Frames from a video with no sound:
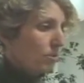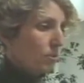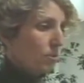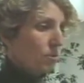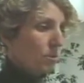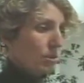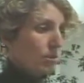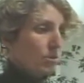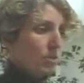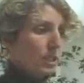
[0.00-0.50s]
we've
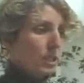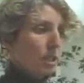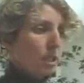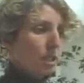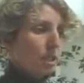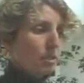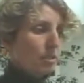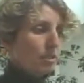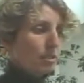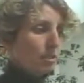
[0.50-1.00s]
worked really
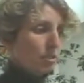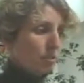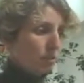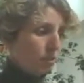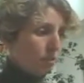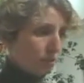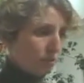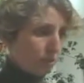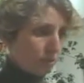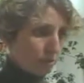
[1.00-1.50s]
hard
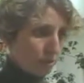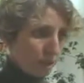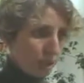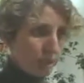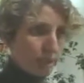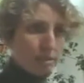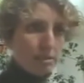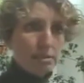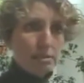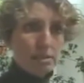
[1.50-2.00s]
to
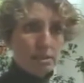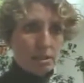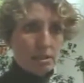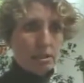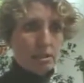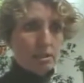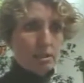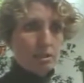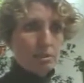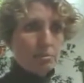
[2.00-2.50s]
design
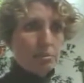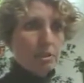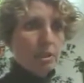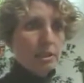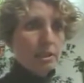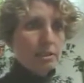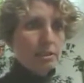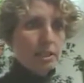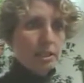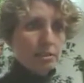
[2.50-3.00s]
a
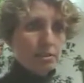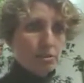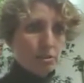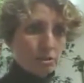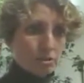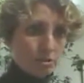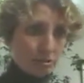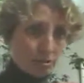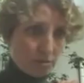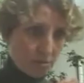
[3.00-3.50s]
product that's
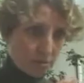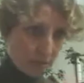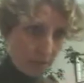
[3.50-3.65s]
just